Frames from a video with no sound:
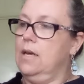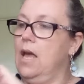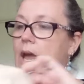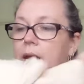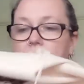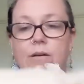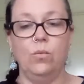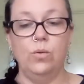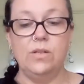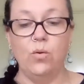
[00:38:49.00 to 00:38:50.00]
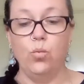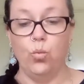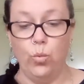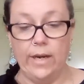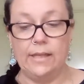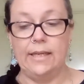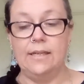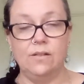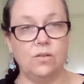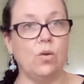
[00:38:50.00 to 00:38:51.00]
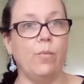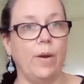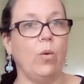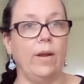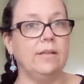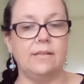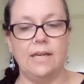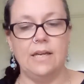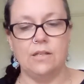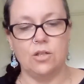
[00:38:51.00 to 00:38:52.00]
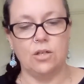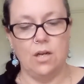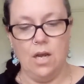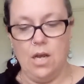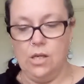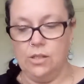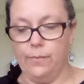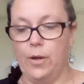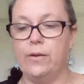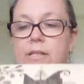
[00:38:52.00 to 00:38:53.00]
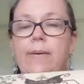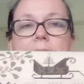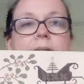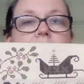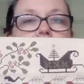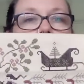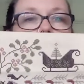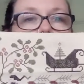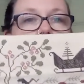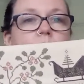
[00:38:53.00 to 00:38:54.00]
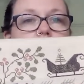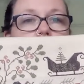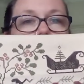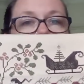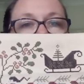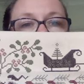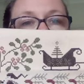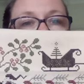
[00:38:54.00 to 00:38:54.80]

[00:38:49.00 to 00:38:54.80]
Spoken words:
it was a really super quick stitch. So I'm going to make this into a little cushion